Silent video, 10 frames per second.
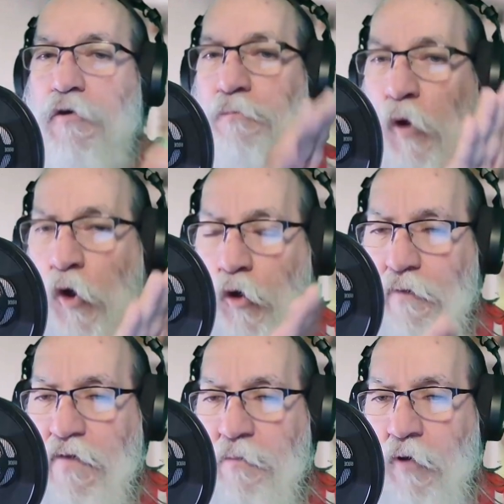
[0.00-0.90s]

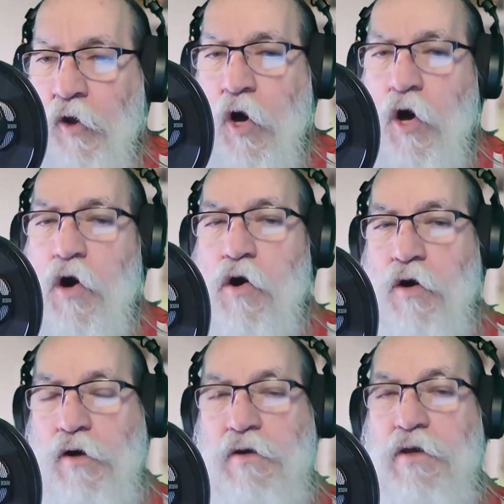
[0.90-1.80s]
pulling them
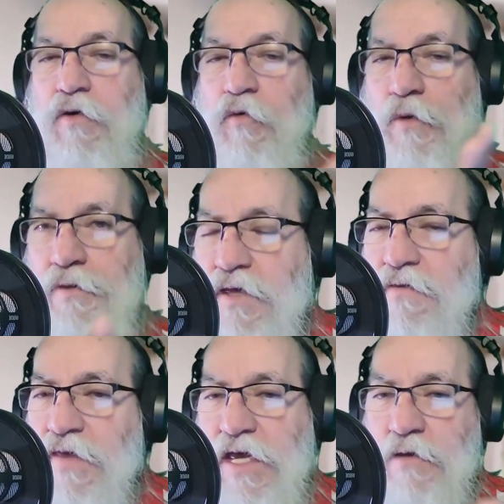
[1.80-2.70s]
along with the